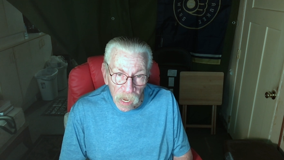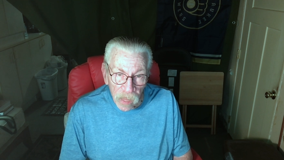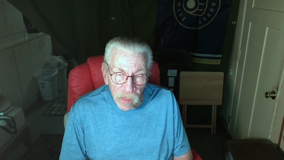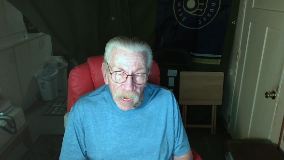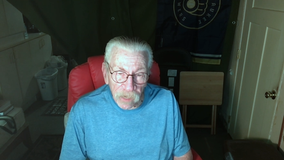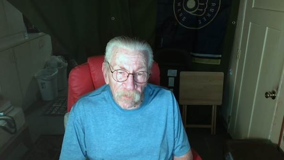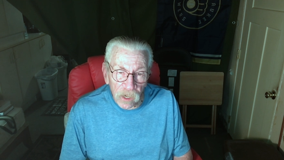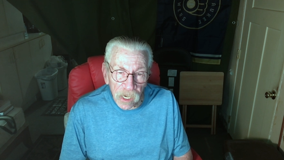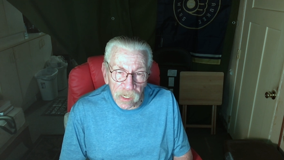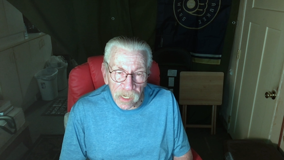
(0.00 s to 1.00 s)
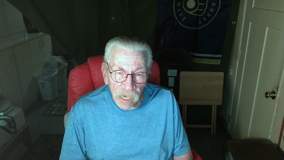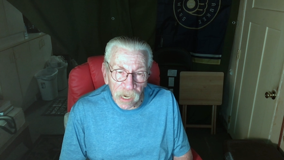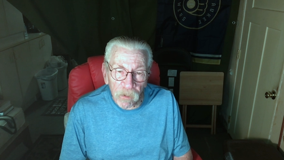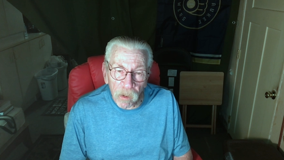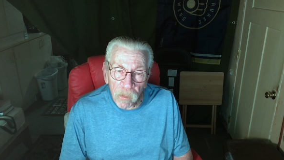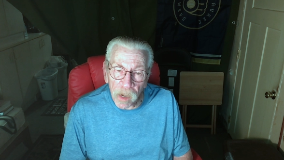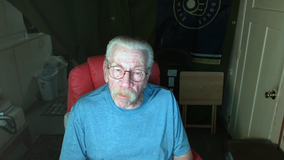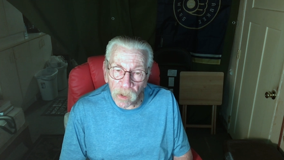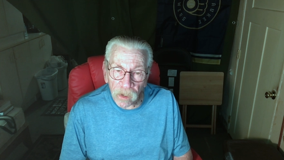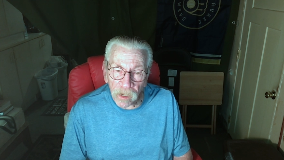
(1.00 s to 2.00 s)
Thanks for listening, and
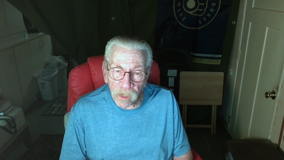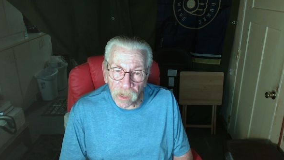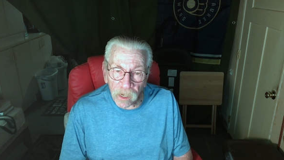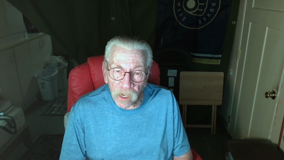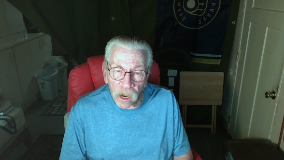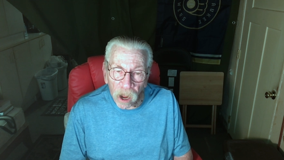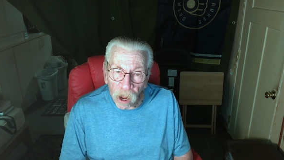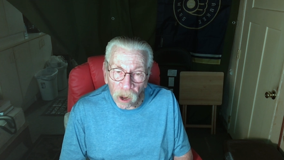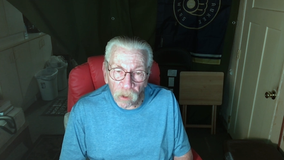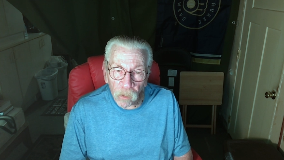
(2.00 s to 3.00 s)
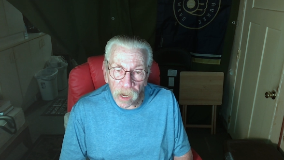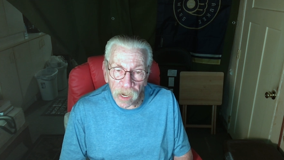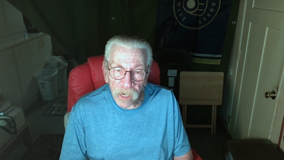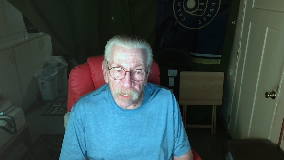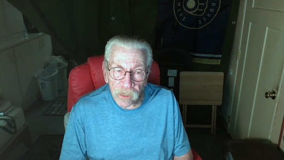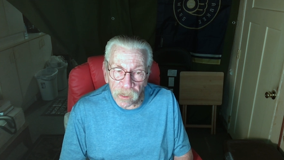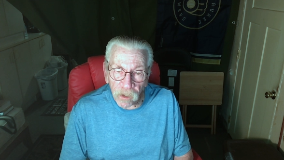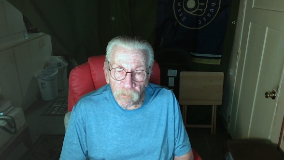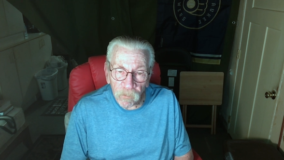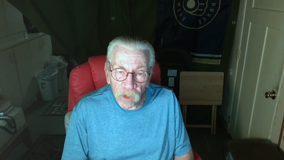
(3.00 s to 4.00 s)
remember, always
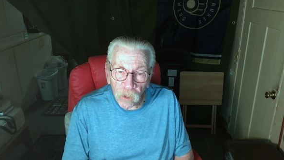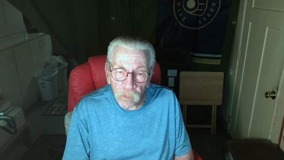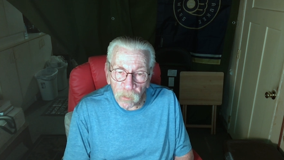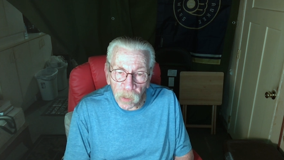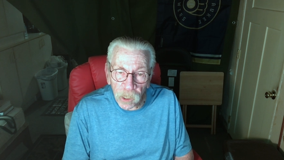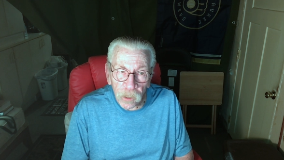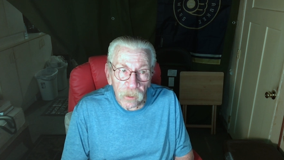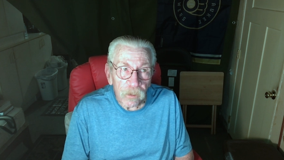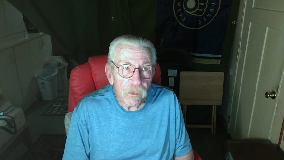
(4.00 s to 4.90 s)
vote blue.